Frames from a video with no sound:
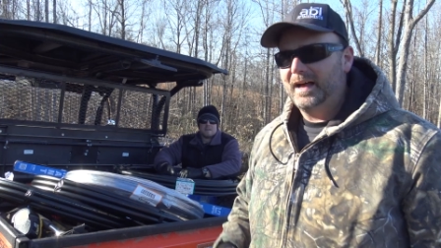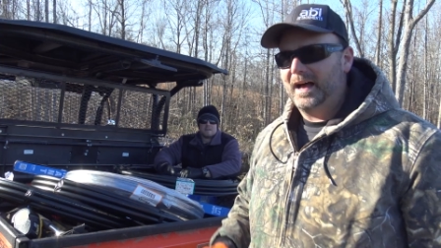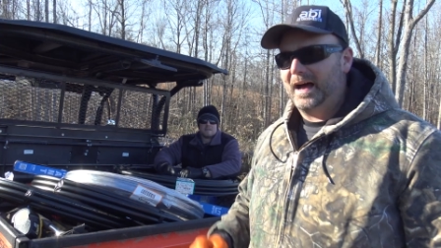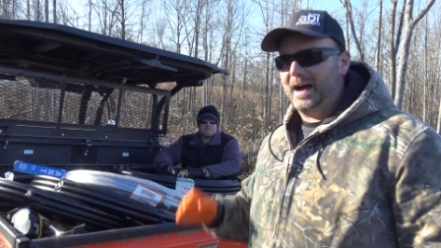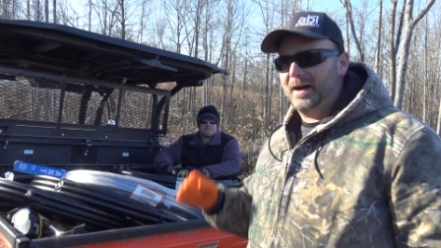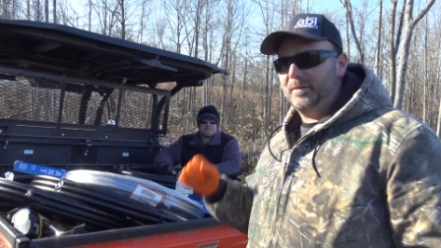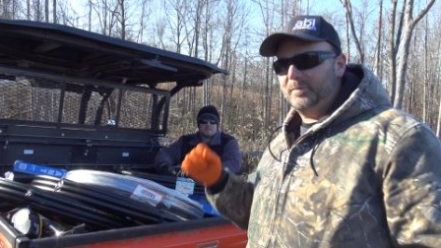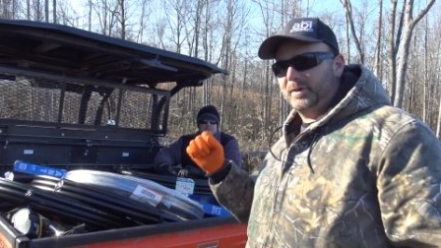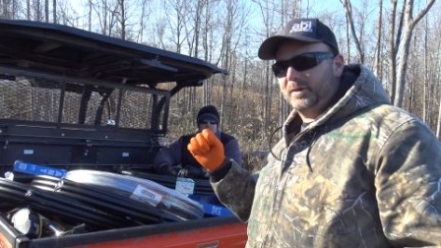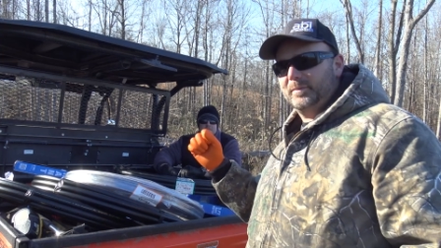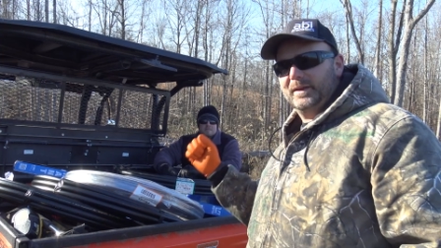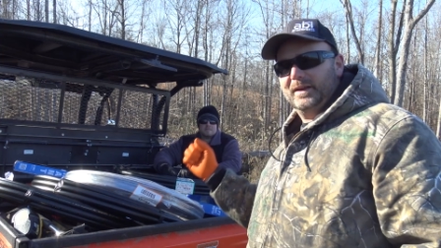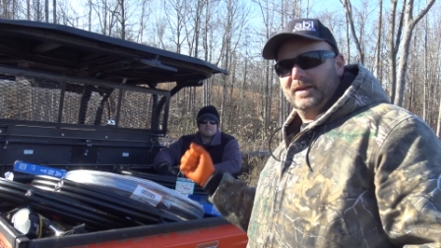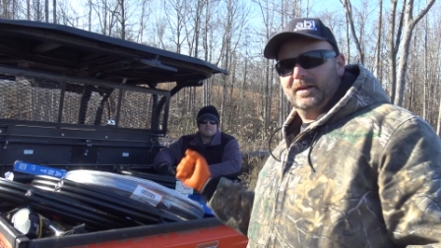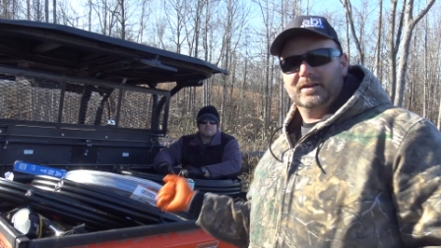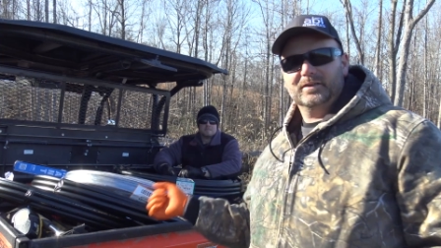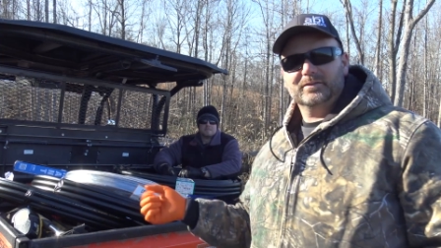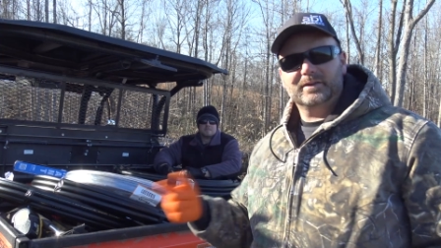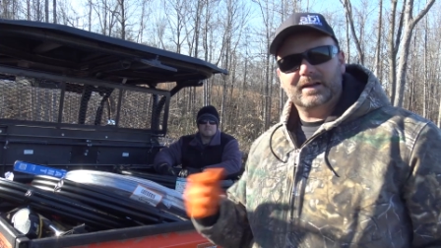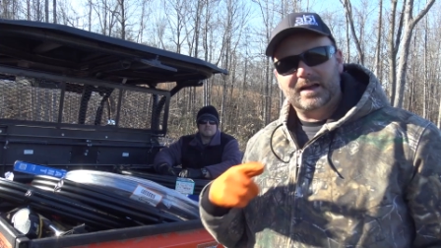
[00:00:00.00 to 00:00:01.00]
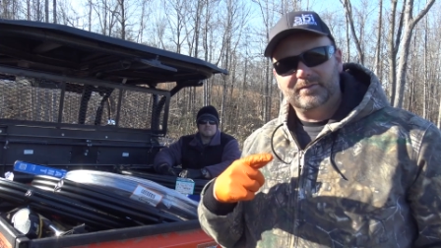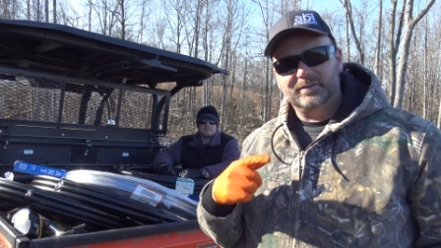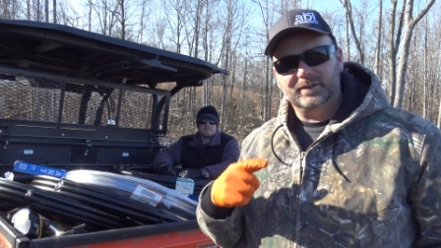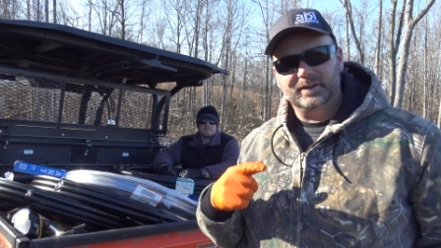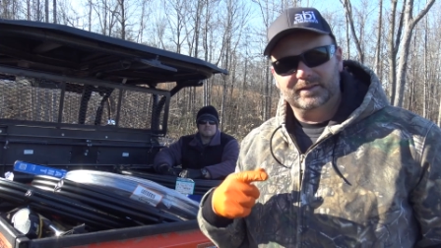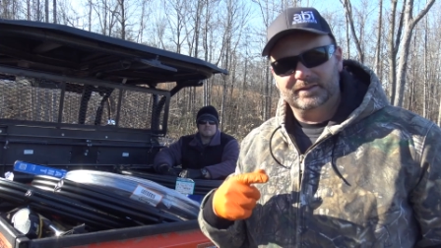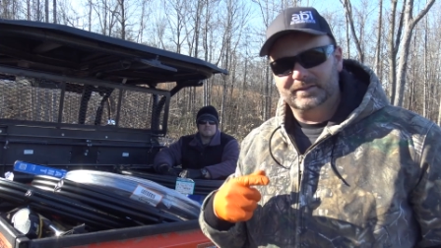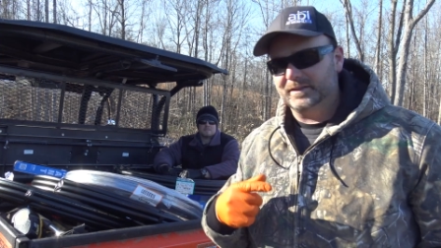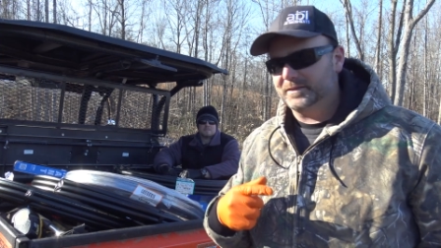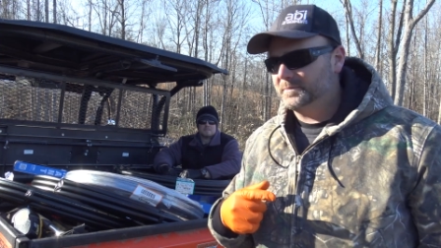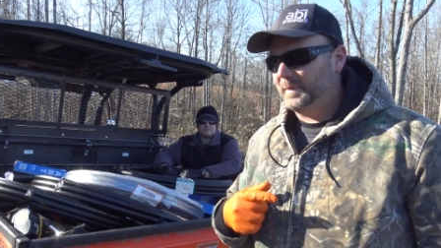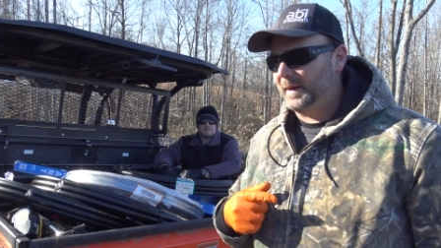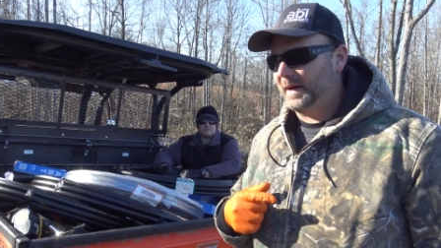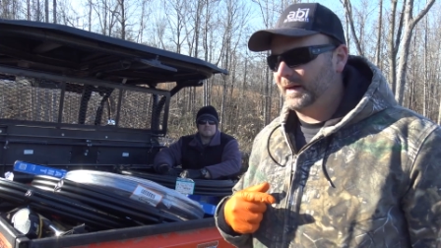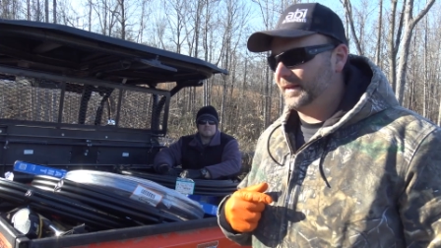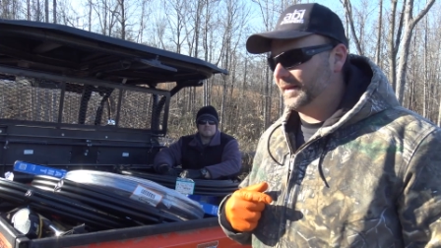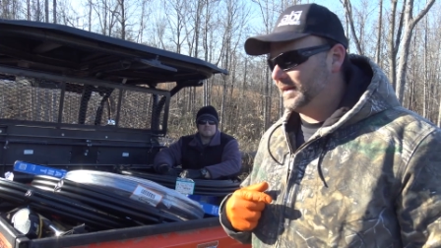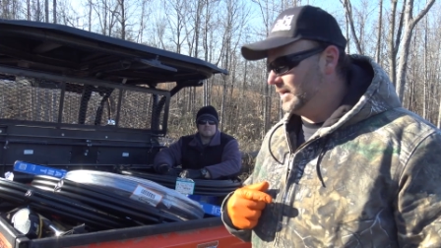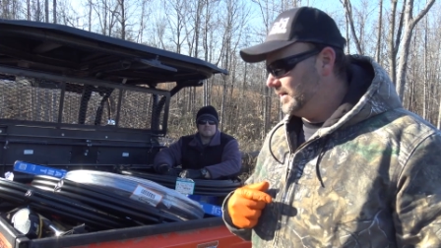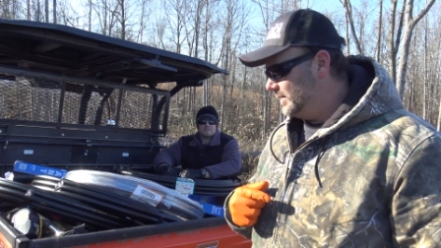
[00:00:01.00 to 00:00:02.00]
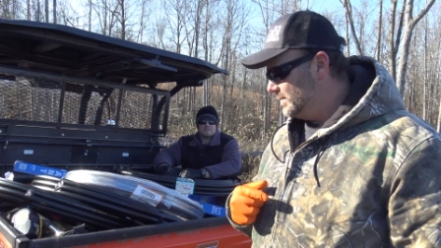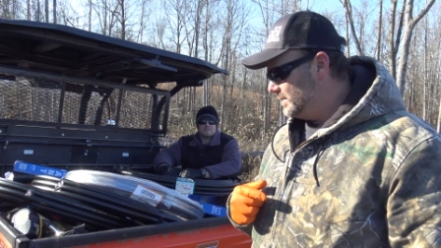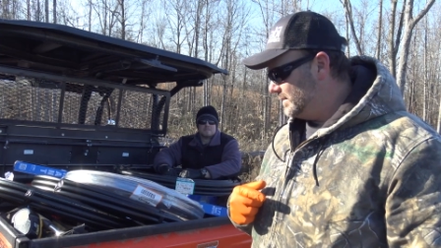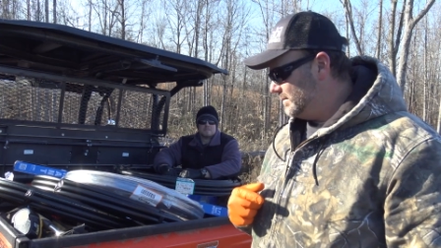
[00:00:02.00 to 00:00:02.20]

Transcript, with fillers: I'm going to be unraveling this poly hose,